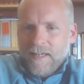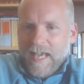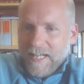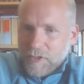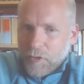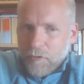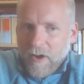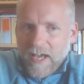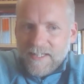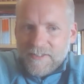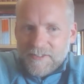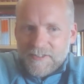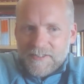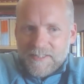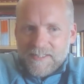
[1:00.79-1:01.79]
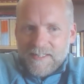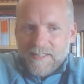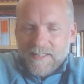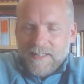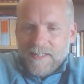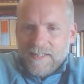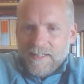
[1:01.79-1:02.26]
In Christ
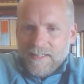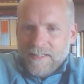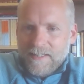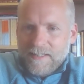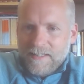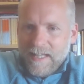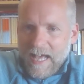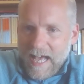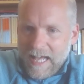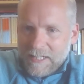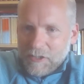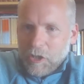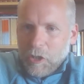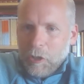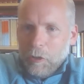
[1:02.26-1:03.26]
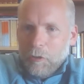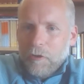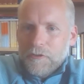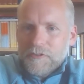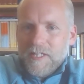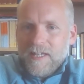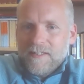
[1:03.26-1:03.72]
at
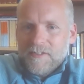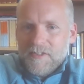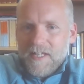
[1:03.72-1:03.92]
Colossae, it